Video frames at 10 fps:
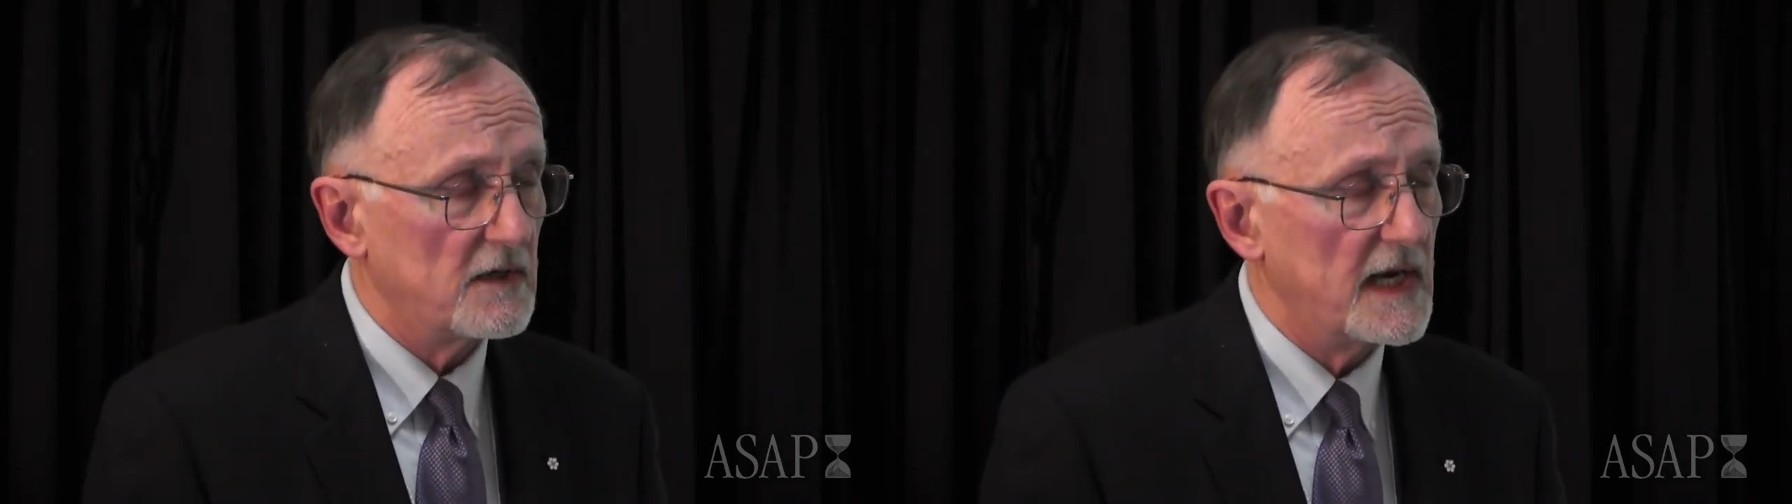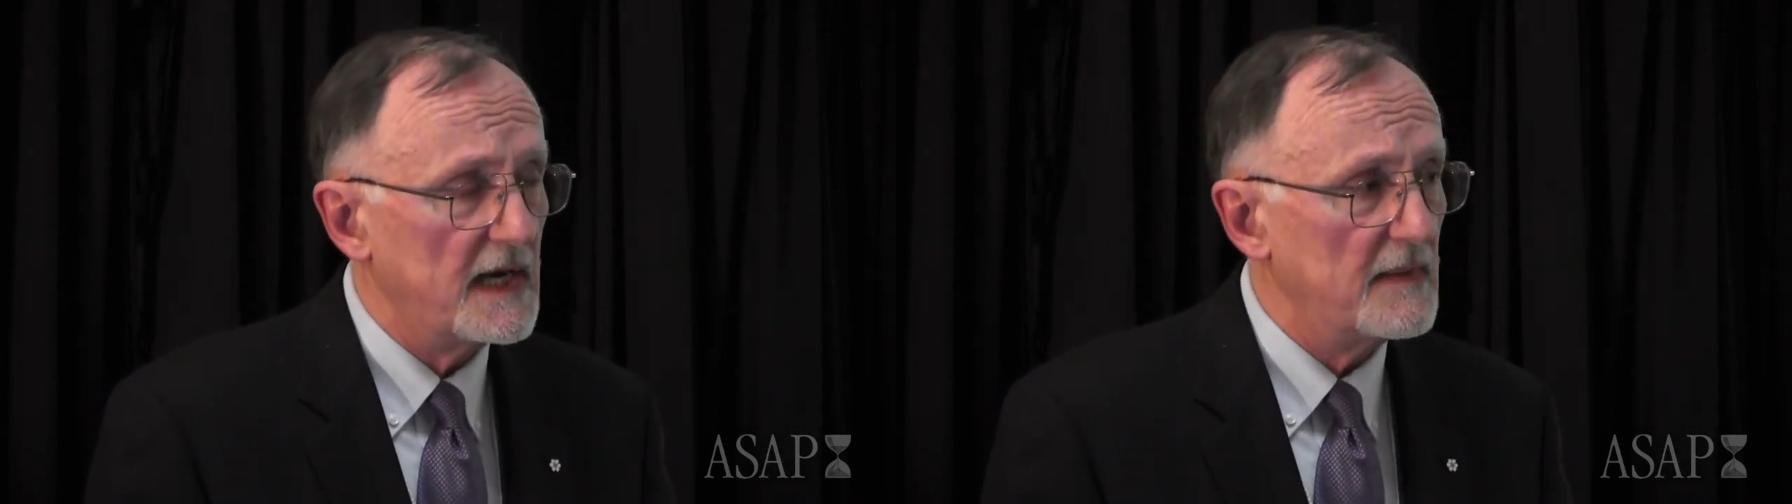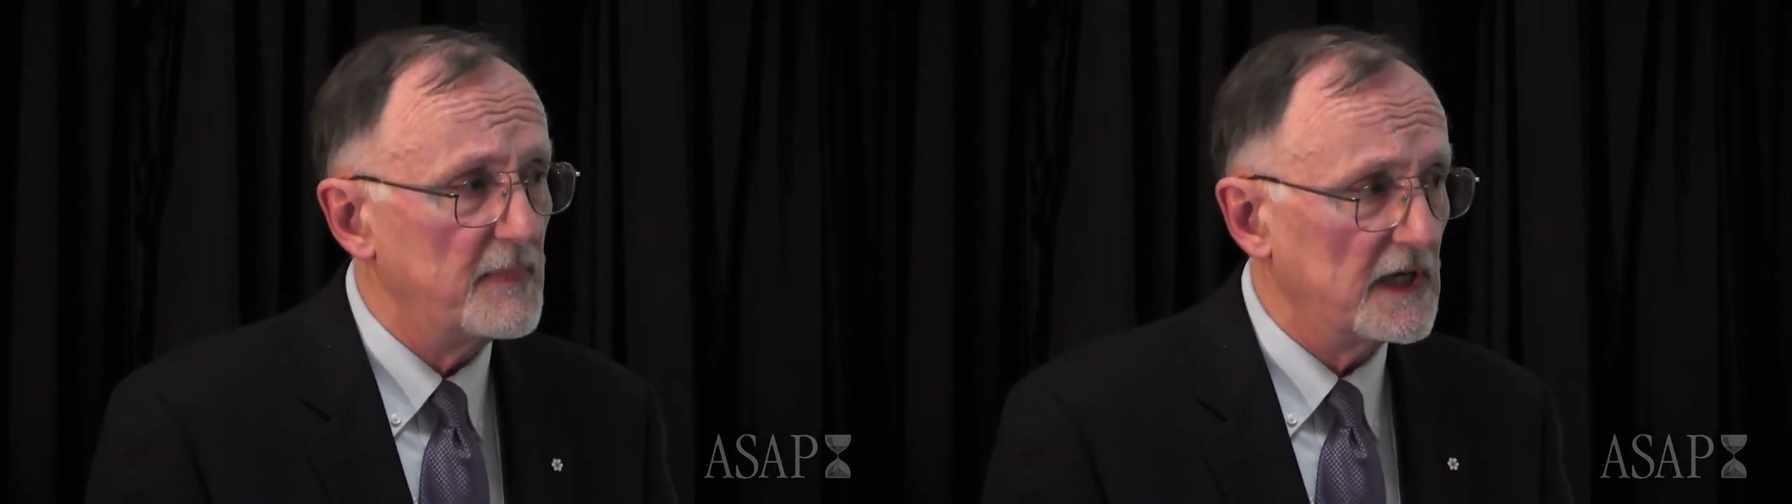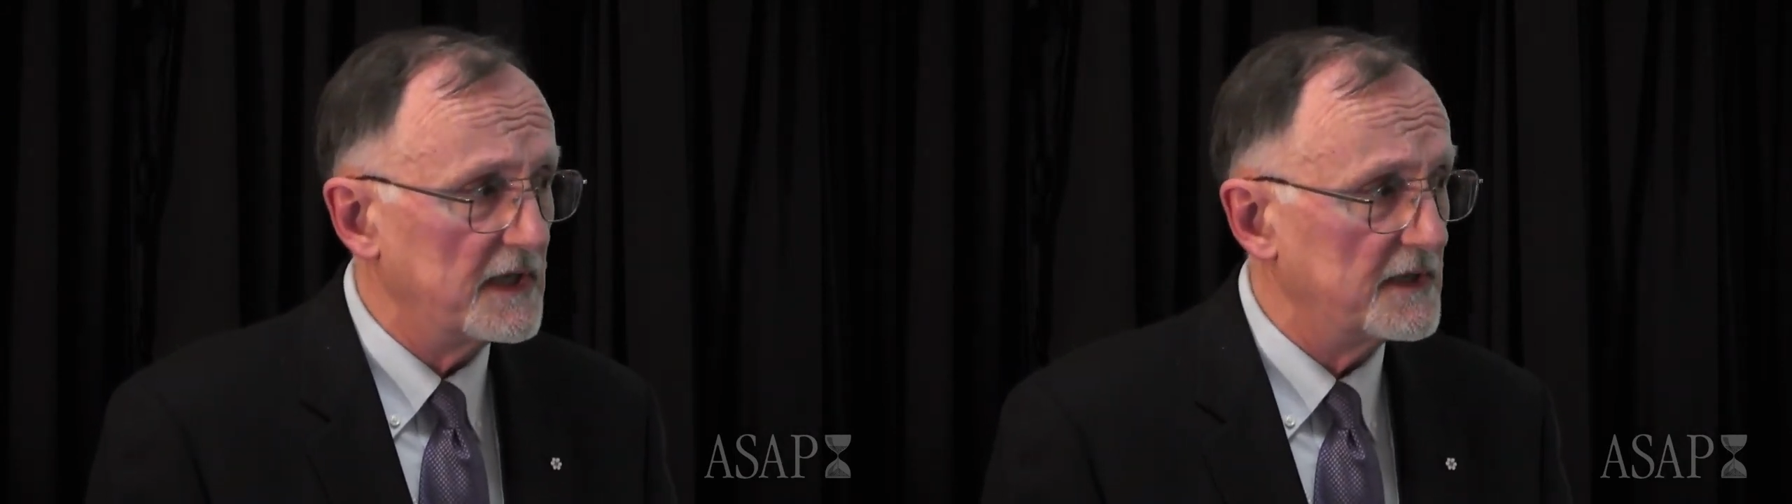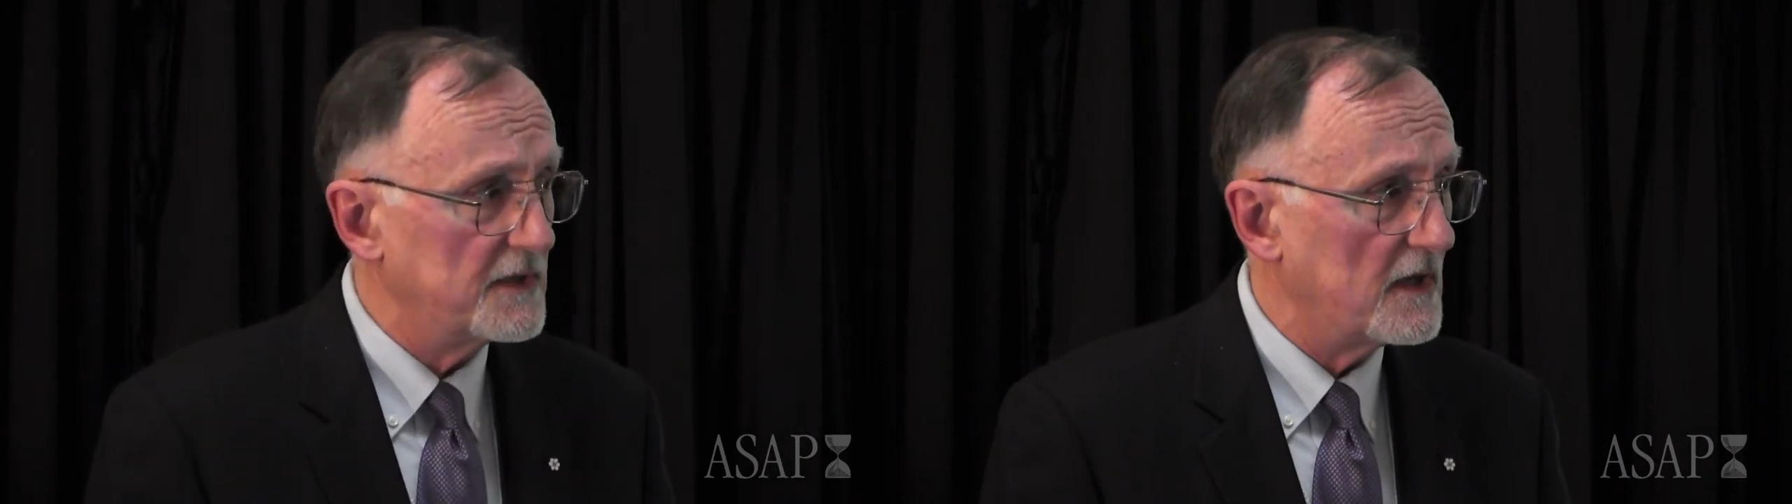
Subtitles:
or $80 billion